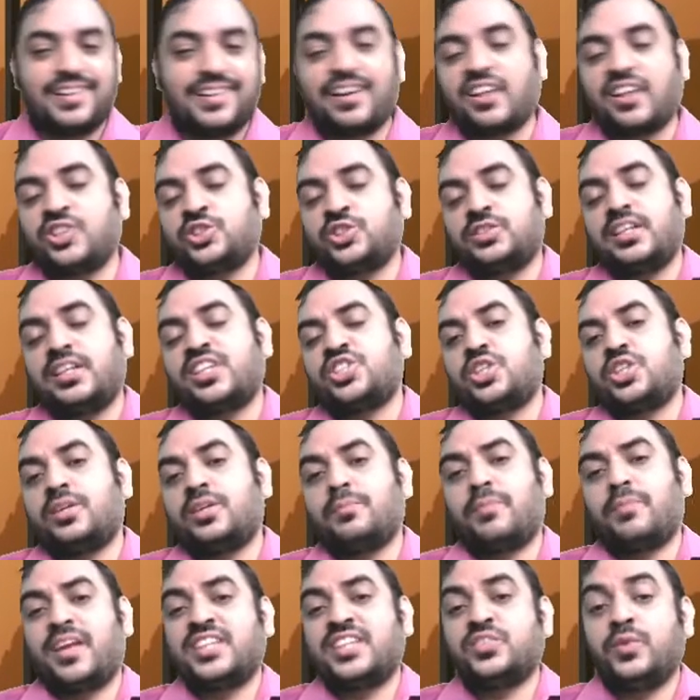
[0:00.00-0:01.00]

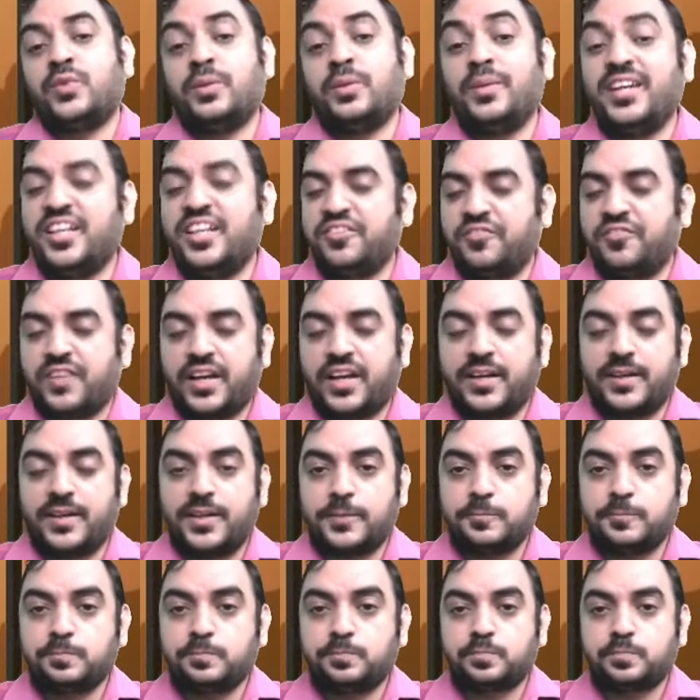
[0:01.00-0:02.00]
transaction price will be different.